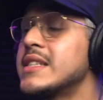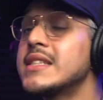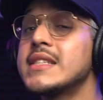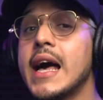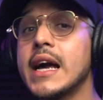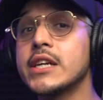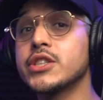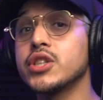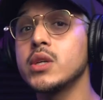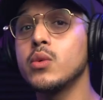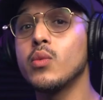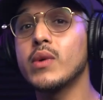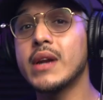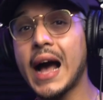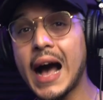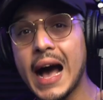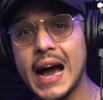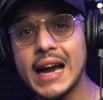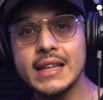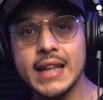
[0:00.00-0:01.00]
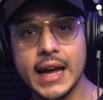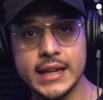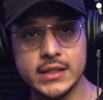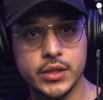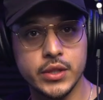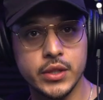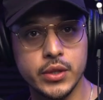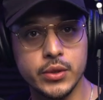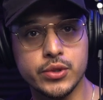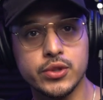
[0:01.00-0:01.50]
is actually what I like
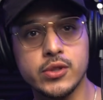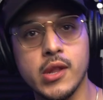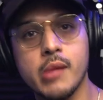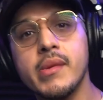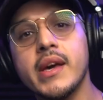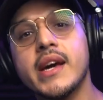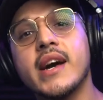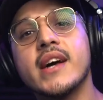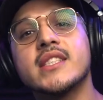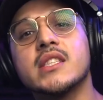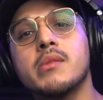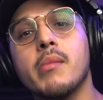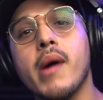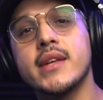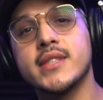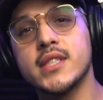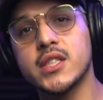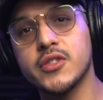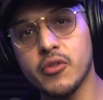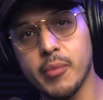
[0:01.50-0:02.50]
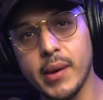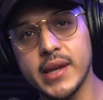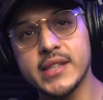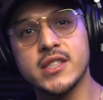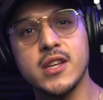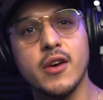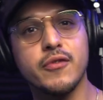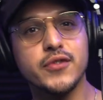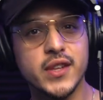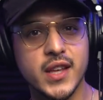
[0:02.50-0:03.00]
to do, so let me customize this for
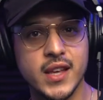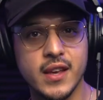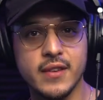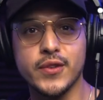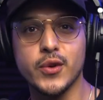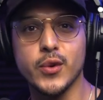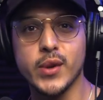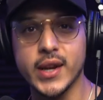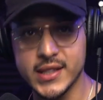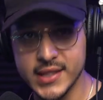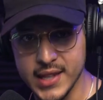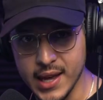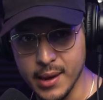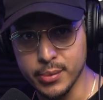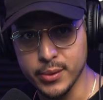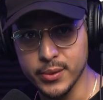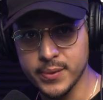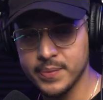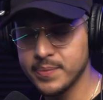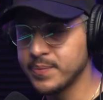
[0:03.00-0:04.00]
myself to give you an example.